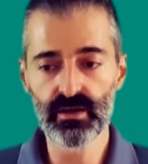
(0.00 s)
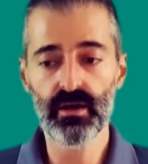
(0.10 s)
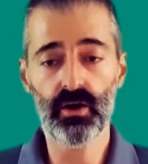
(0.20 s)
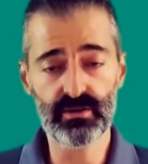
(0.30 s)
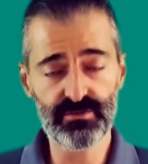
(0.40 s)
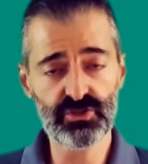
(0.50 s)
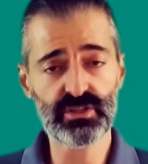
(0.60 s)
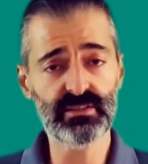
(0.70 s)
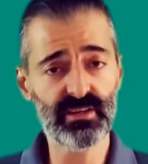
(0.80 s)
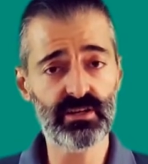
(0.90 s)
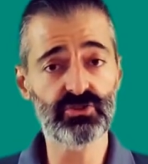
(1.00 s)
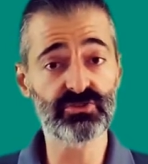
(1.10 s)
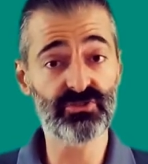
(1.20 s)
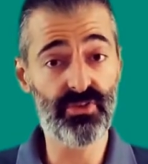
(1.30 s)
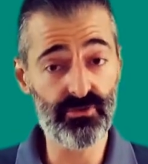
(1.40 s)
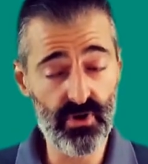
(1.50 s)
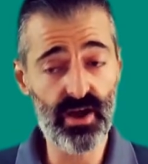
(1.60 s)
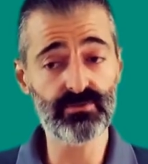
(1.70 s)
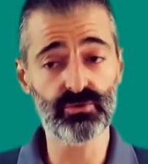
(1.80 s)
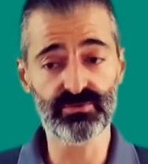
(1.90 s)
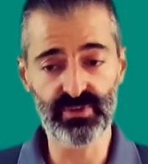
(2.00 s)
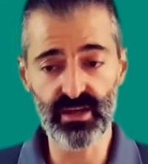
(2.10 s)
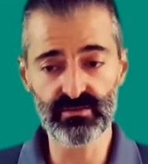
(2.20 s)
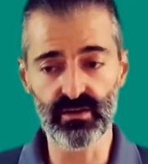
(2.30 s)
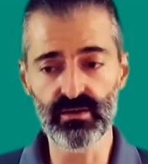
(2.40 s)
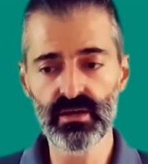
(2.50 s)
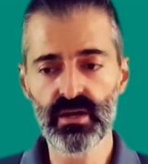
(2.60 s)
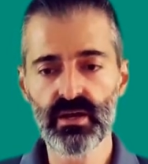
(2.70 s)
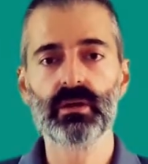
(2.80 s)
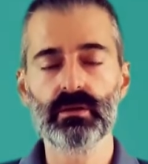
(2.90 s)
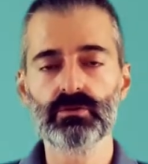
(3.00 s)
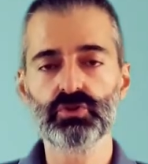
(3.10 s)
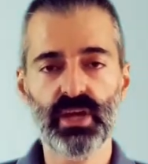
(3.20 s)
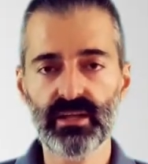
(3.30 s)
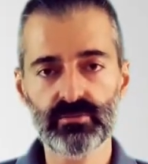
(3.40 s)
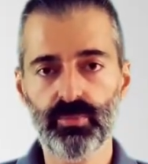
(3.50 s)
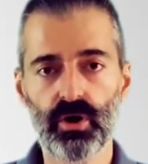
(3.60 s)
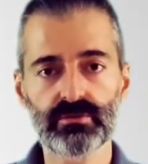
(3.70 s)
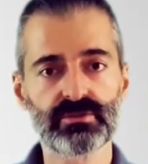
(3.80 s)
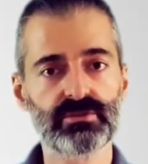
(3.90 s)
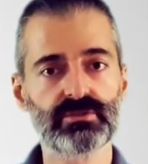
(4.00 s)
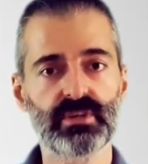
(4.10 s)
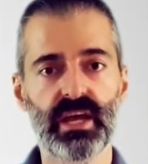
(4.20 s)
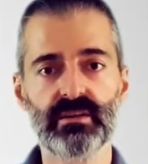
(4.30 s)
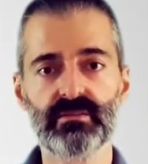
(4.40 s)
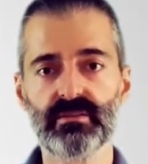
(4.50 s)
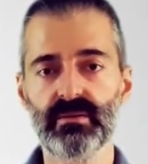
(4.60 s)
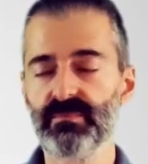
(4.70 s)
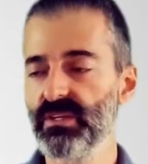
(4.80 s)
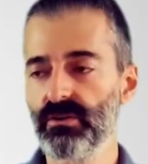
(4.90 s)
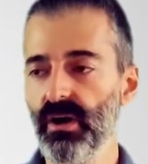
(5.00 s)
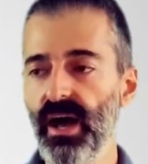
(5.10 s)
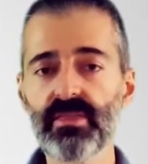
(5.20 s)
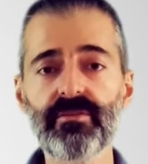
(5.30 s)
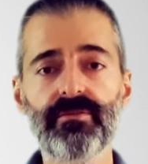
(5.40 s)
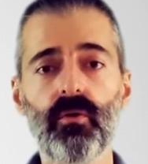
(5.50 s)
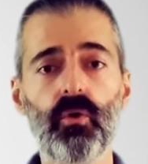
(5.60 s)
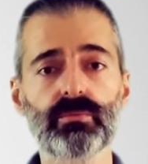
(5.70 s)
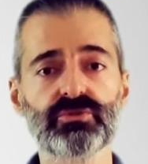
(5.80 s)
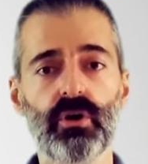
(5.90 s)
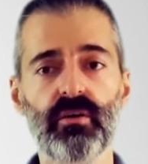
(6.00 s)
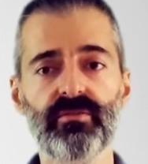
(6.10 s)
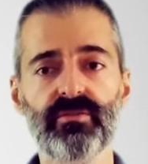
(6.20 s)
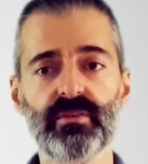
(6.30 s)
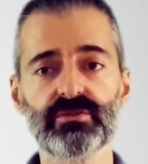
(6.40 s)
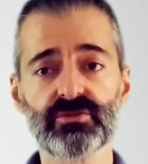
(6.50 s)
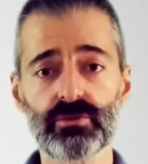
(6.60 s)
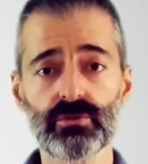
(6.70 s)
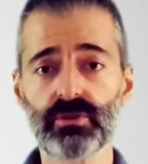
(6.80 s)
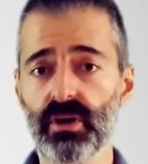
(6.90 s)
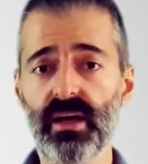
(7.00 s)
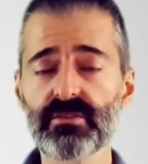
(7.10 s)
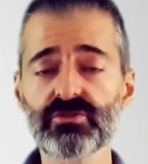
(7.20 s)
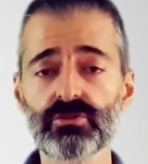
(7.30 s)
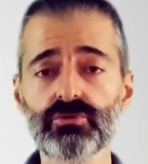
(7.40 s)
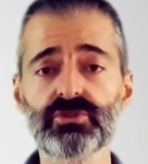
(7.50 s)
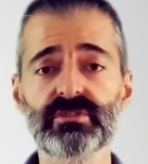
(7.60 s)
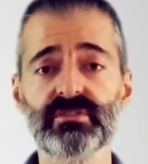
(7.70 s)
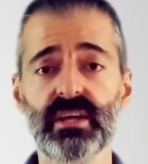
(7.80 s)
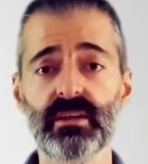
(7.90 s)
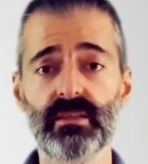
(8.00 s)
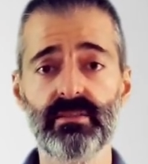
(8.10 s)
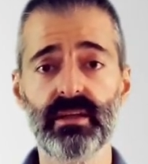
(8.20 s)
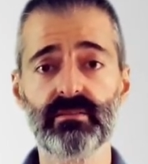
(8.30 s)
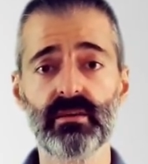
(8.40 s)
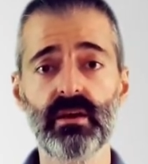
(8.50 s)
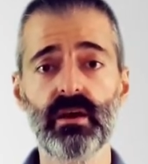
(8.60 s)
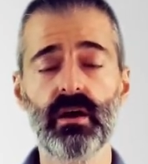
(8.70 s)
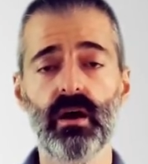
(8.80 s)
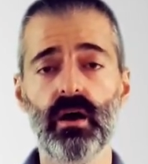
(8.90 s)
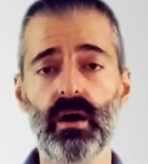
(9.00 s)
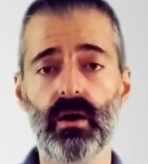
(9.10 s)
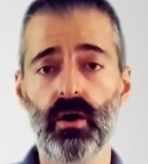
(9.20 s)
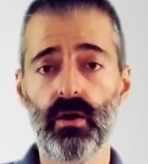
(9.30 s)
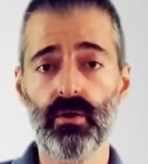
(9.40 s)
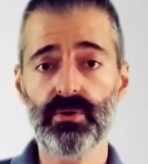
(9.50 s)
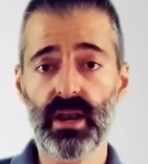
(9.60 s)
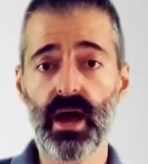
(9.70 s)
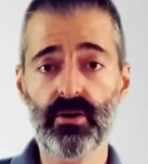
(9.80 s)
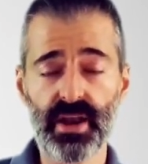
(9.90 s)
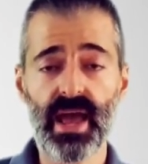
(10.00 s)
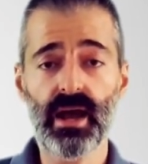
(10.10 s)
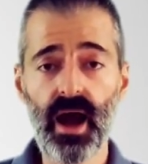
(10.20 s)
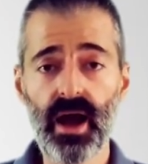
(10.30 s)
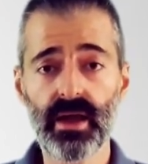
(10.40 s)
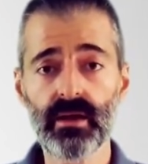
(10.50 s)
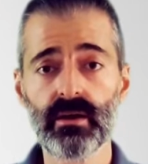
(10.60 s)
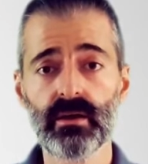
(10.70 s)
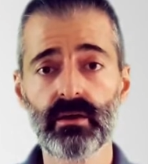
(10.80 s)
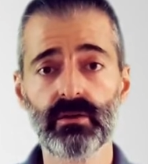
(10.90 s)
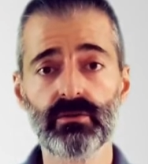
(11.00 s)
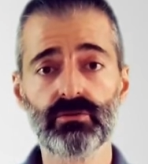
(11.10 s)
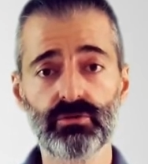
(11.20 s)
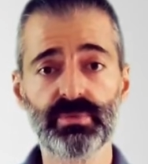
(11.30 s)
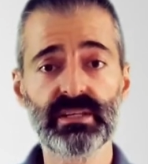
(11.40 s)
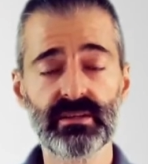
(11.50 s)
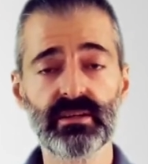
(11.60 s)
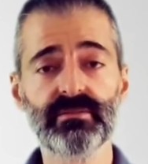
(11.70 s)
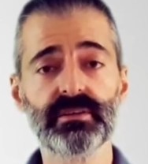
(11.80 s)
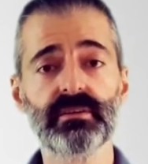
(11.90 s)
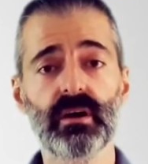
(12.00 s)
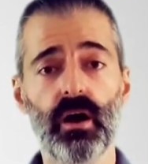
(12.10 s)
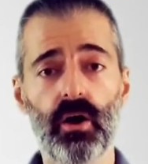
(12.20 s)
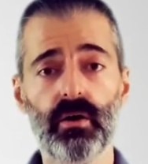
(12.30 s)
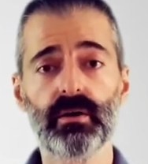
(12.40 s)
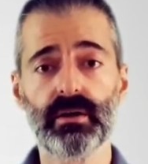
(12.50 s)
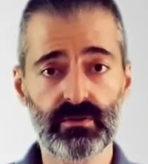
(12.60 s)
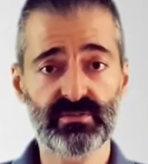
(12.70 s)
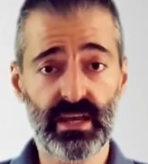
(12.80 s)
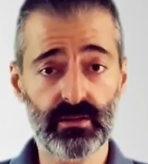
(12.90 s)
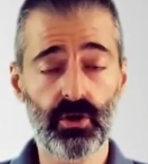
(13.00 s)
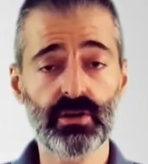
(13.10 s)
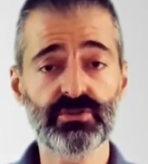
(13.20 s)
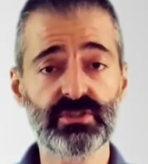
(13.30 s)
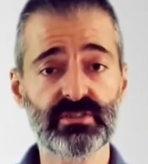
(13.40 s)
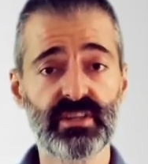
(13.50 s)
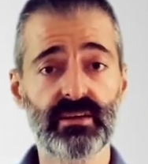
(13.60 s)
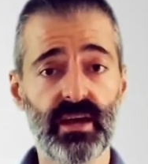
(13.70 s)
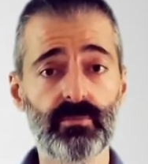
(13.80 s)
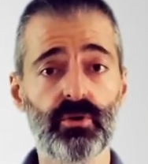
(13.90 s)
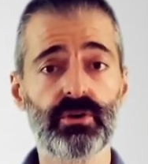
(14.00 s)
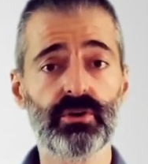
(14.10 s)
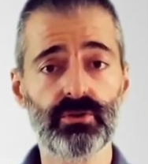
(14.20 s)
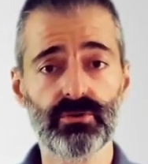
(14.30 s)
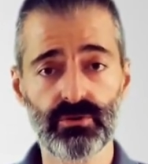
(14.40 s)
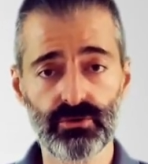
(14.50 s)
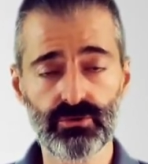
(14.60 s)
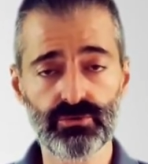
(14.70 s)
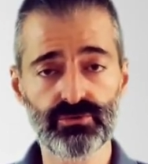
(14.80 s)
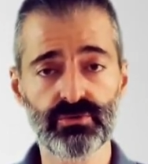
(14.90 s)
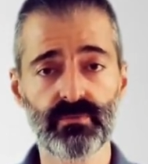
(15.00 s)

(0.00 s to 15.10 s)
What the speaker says: artificial intelligence thrives off data. Chatbots and other forms of other solutions that rely on AI to be delivered are technologies that a broker could use.